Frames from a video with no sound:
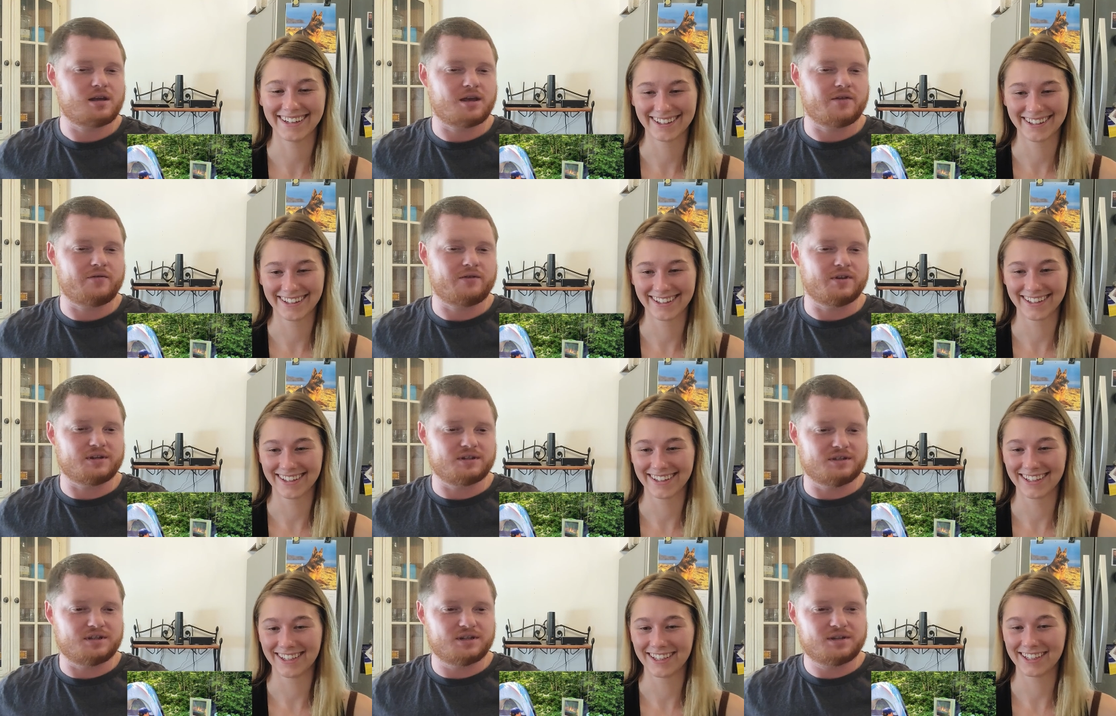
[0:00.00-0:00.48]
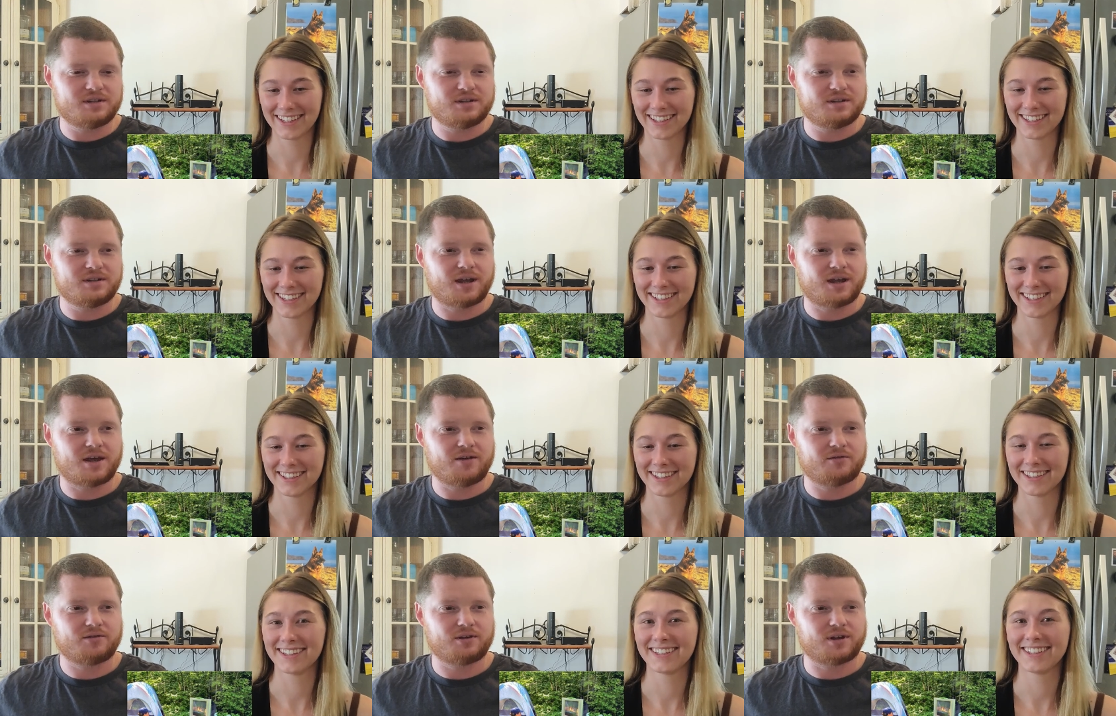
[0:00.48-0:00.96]
Speaker 1: if he didn't
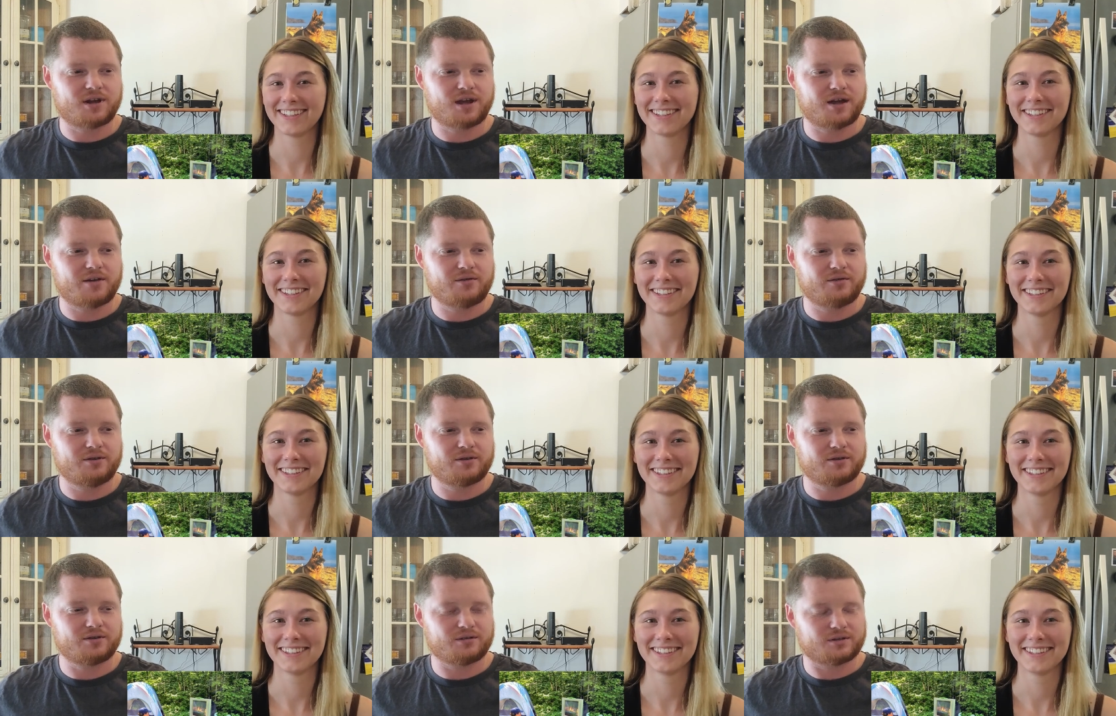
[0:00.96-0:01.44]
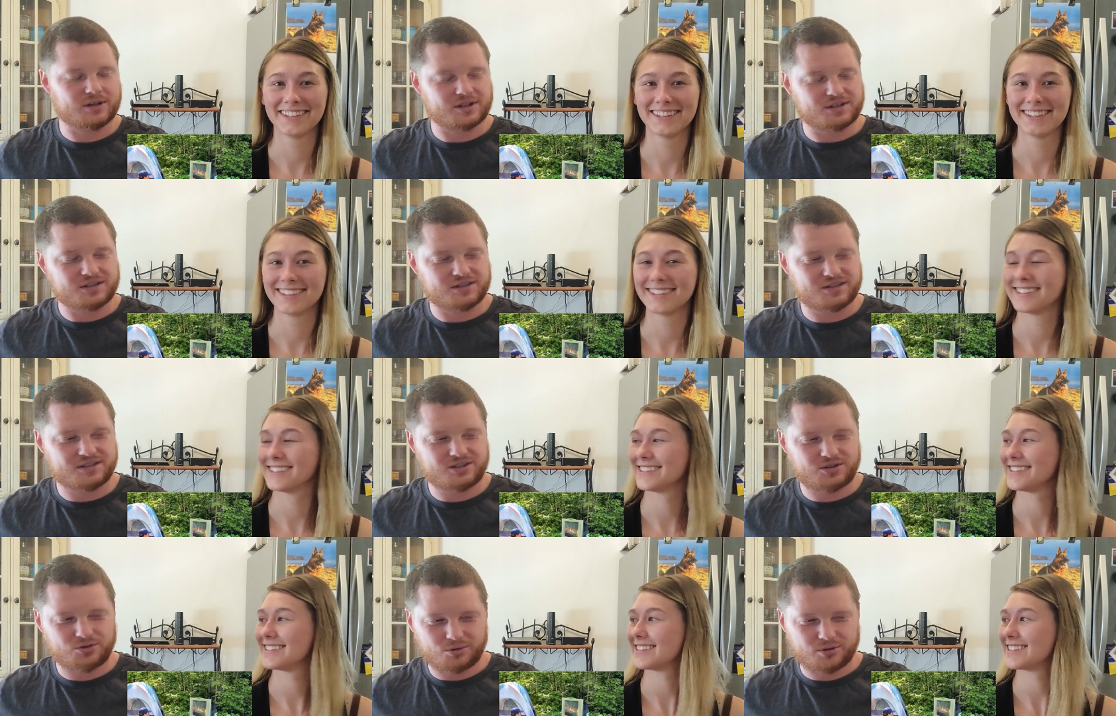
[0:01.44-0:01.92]
have to have it,
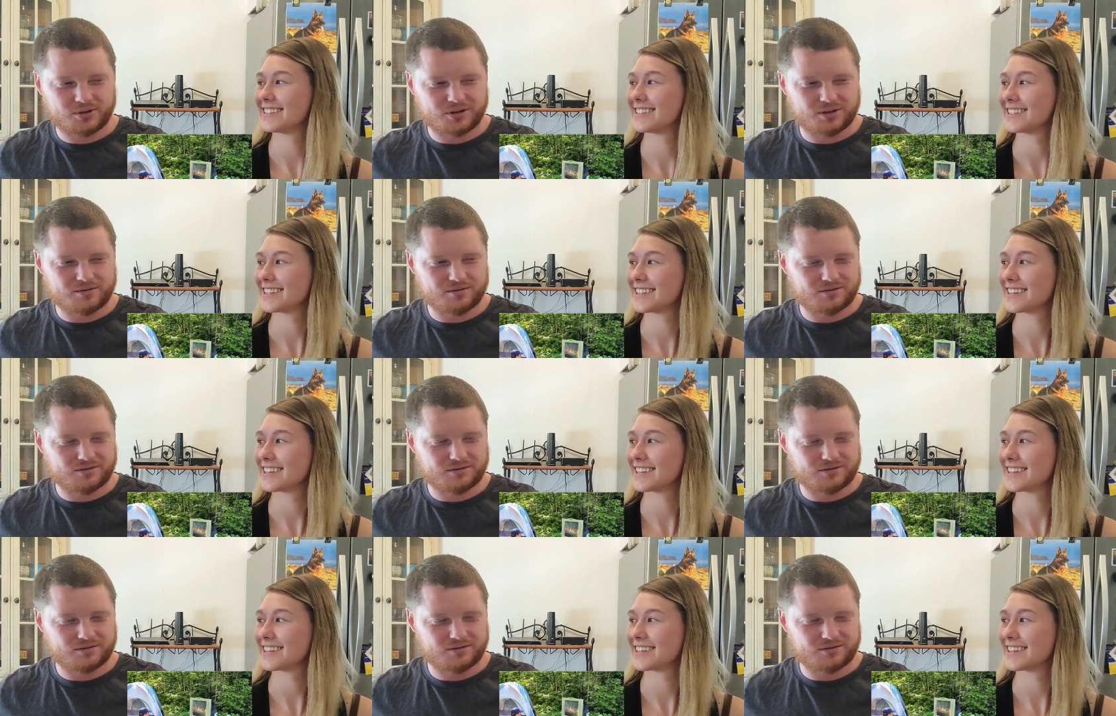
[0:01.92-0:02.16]
that's still,